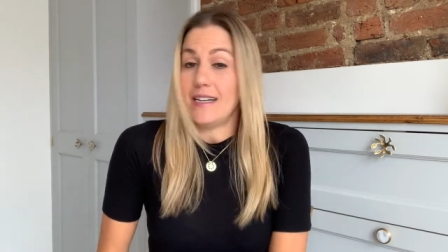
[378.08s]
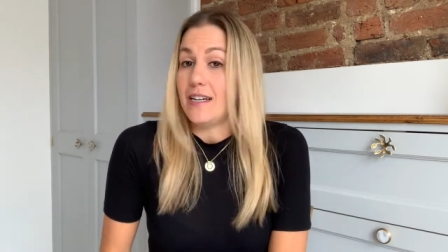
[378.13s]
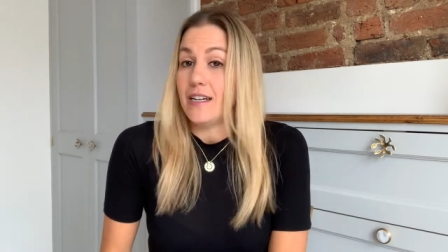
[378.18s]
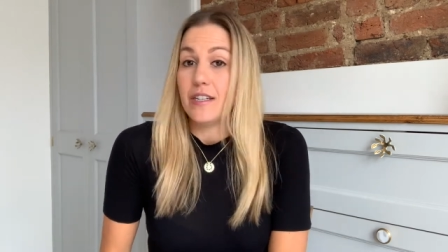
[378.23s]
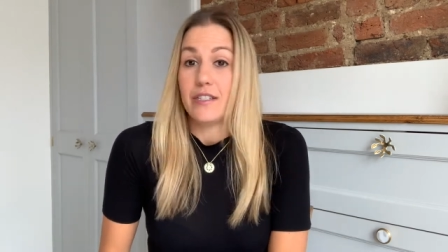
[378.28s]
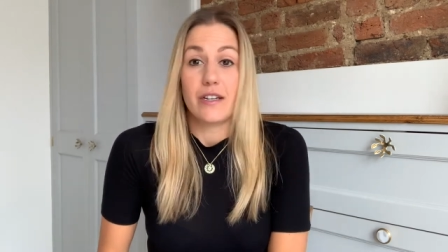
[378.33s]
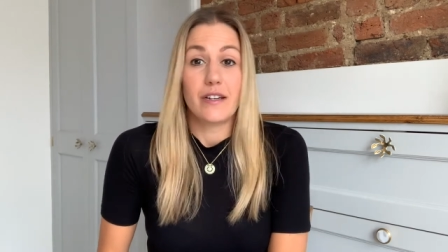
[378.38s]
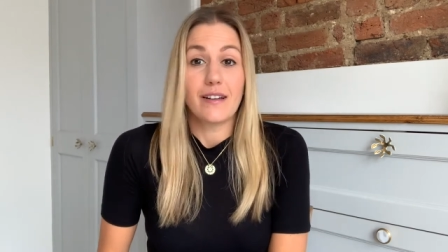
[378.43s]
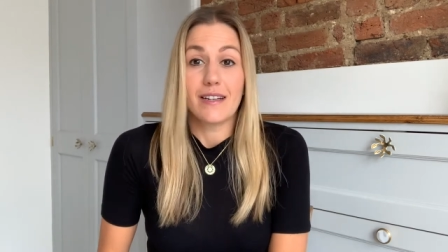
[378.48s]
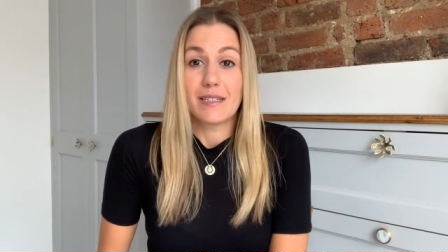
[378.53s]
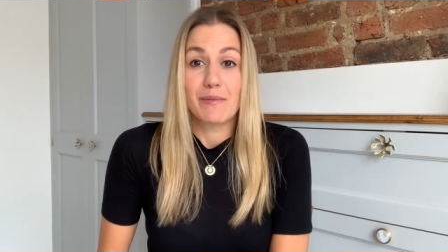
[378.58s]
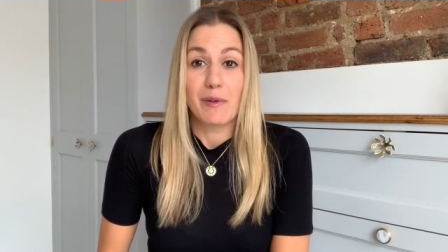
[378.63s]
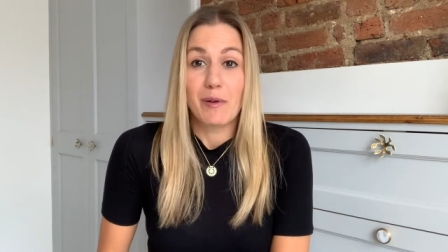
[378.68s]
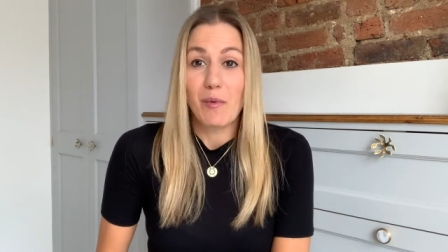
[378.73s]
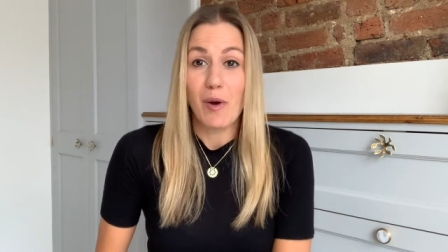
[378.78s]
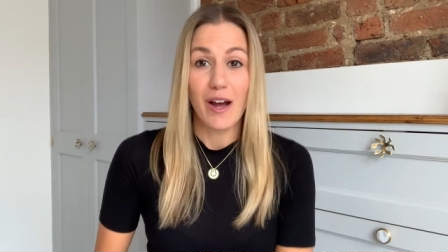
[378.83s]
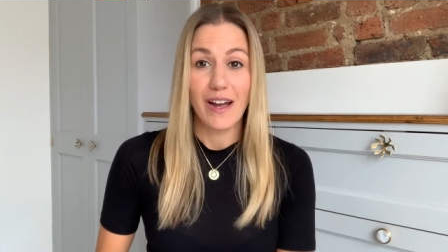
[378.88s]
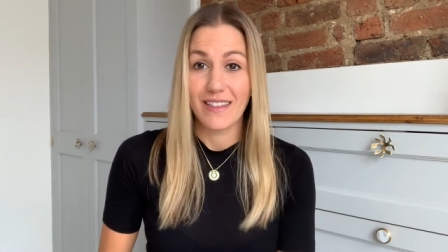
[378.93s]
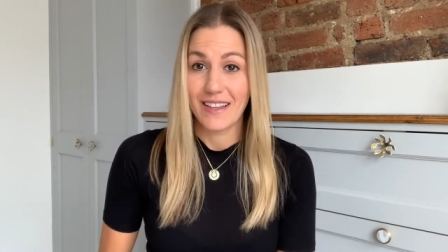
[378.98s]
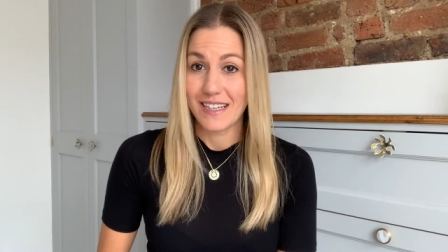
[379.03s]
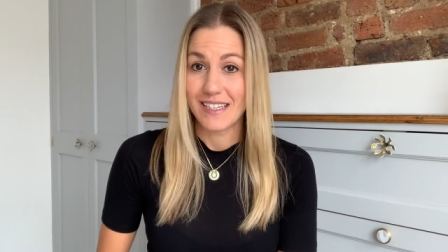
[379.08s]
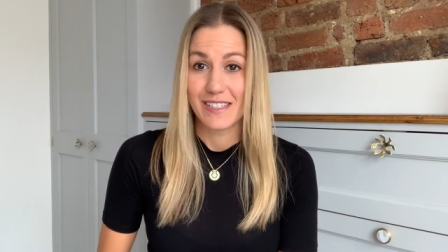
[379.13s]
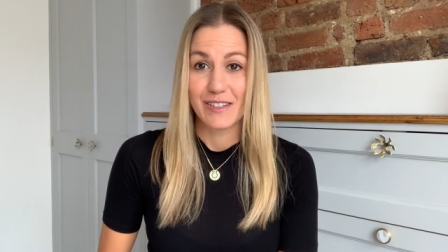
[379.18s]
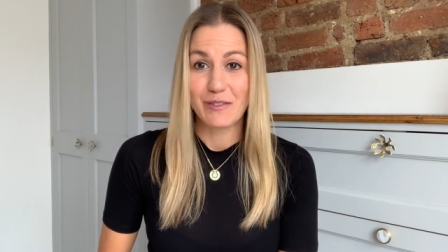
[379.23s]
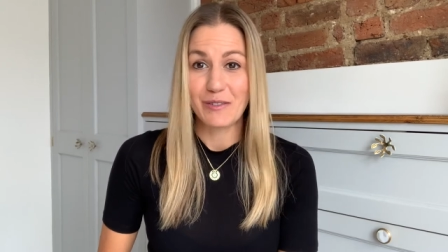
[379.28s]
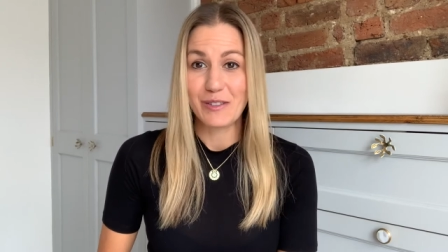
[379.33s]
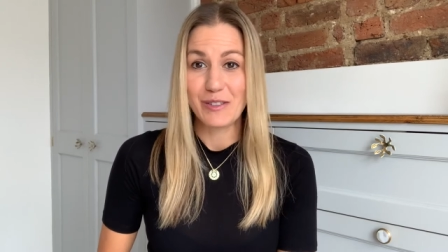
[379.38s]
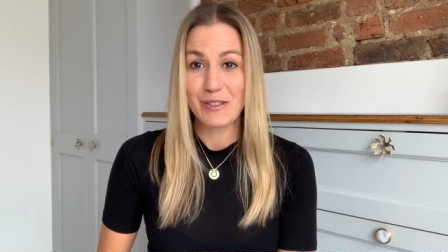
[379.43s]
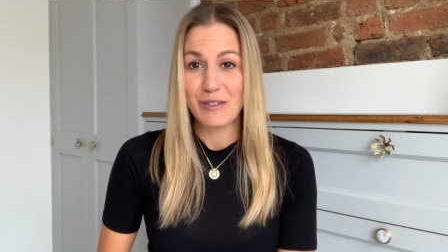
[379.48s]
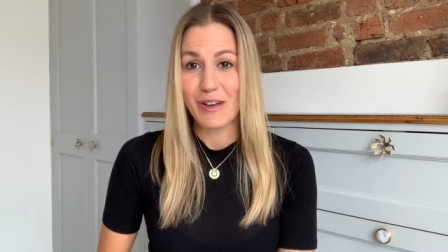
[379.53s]
Don't ask me why they
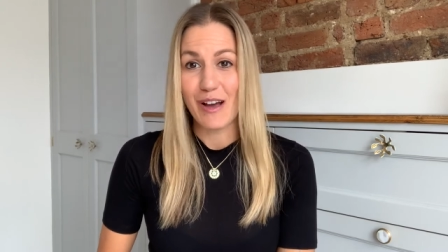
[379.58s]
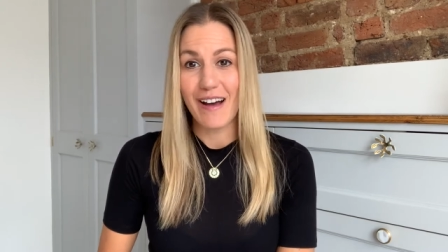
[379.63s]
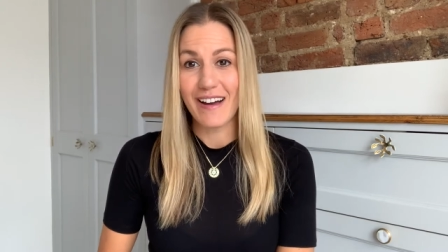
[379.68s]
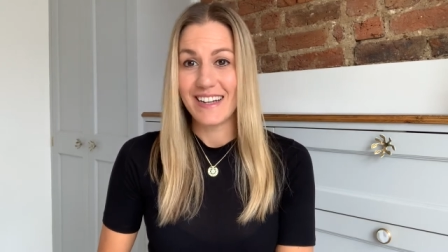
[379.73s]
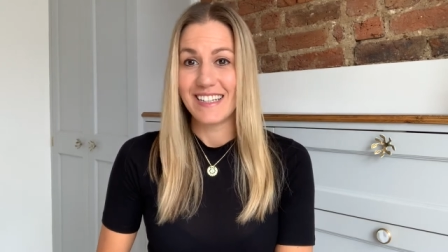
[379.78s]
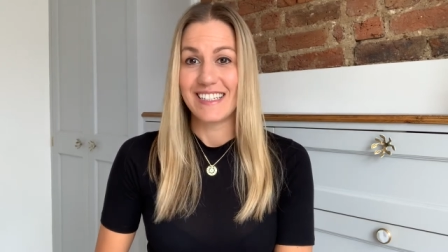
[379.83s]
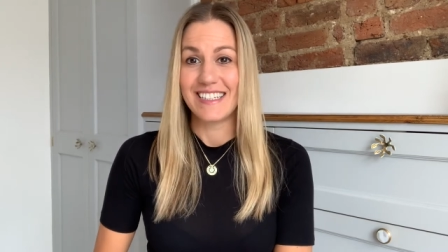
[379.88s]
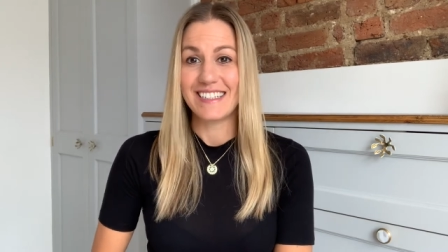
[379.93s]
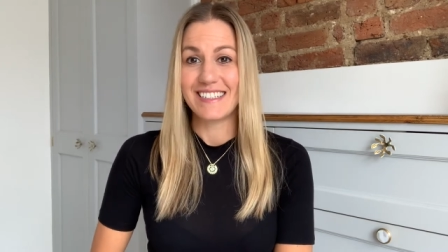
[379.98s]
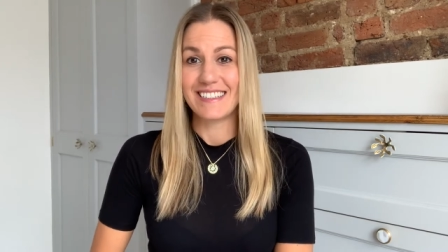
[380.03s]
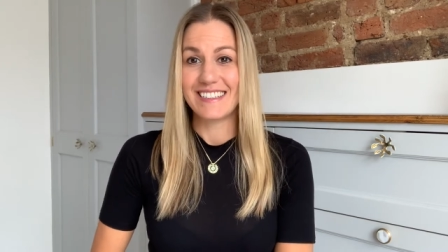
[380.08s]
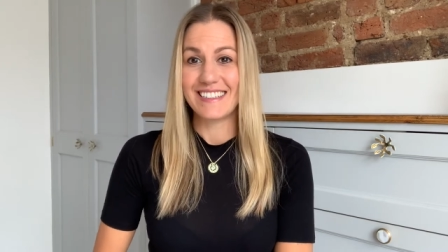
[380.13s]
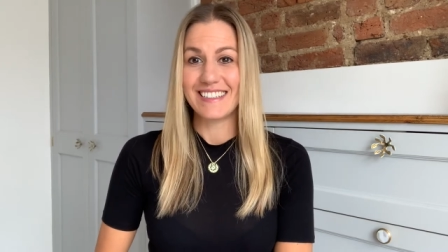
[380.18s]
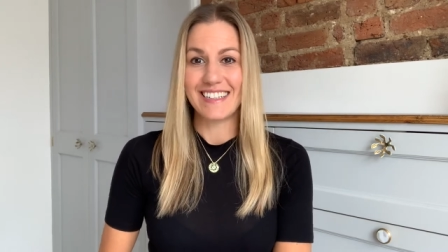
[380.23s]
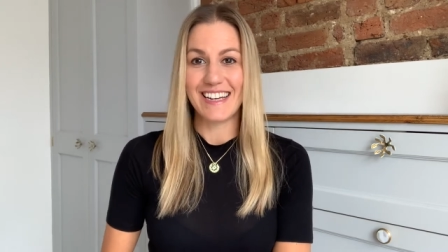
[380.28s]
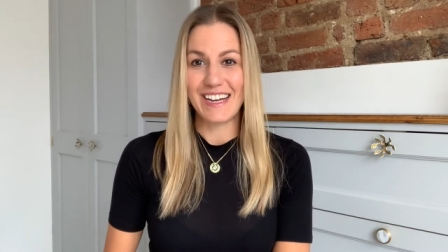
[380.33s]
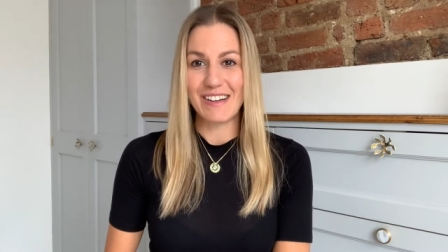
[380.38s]
still do the height in